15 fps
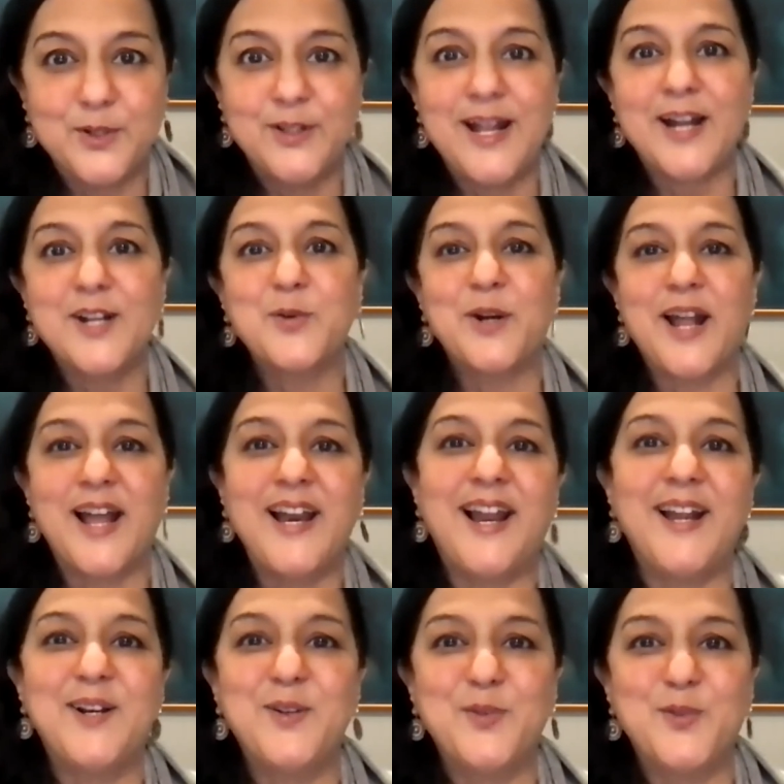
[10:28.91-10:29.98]
So that's what I
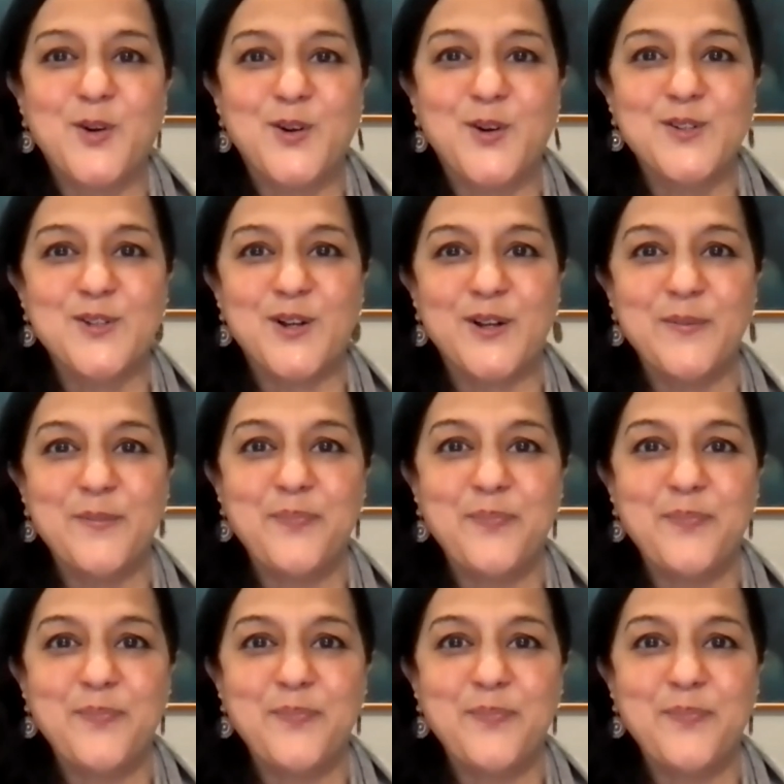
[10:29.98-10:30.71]
like to focus on.